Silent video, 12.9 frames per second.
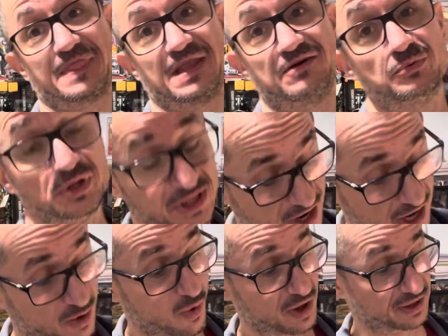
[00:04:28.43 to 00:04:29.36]
really high
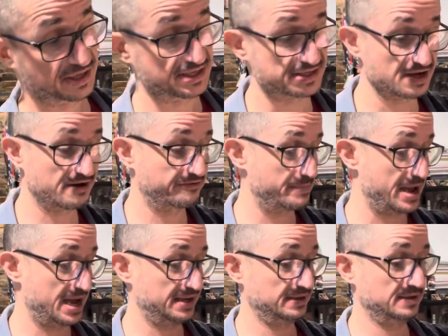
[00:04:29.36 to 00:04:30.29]
quality stuff,
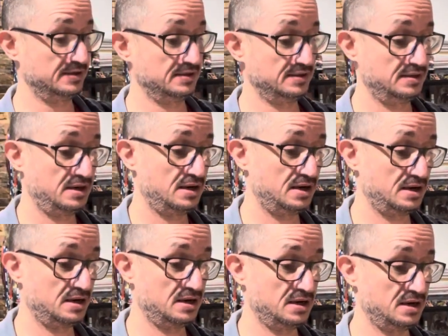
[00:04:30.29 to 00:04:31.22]
man.
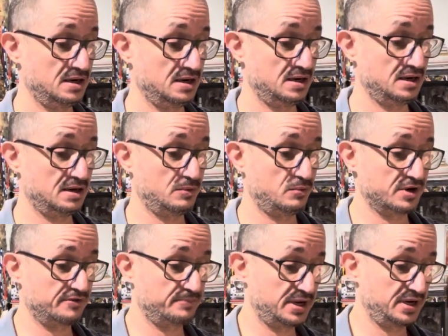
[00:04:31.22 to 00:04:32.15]
One
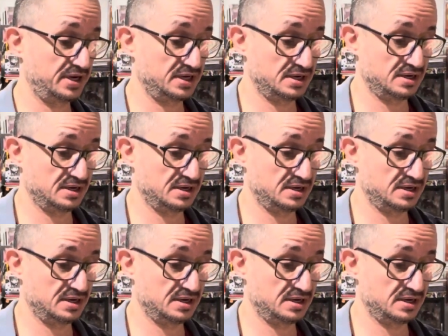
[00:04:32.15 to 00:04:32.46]
of my